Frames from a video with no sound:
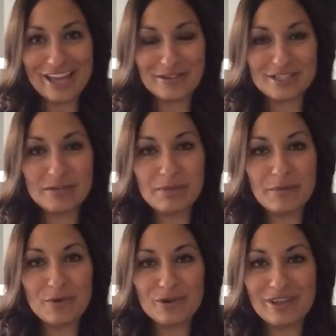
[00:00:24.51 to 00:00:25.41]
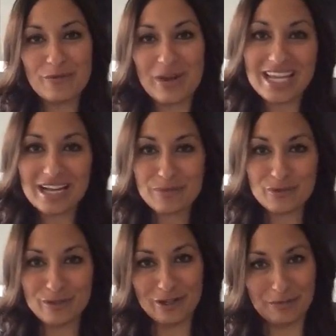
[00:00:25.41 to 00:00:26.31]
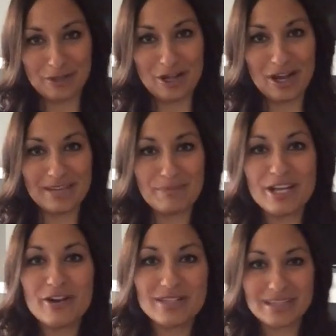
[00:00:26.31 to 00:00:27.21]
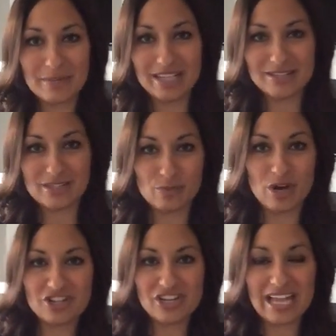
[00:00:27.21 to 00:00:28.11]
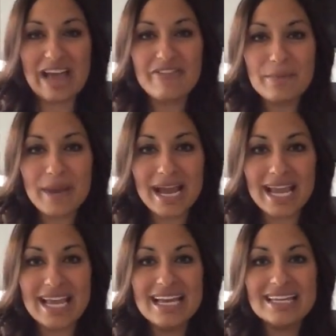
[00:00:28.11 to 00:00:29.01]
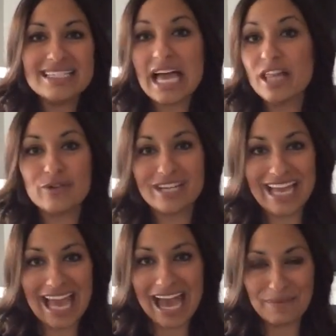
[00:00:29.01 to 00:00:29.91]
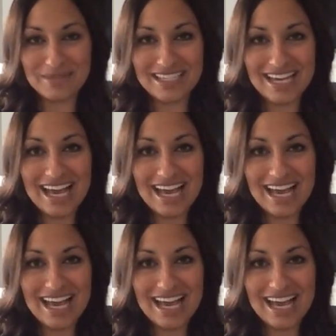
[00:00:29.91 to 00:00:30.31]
There's a little bit more than waking up to an alarm clock and being on somebody else's watch and having my salary capped.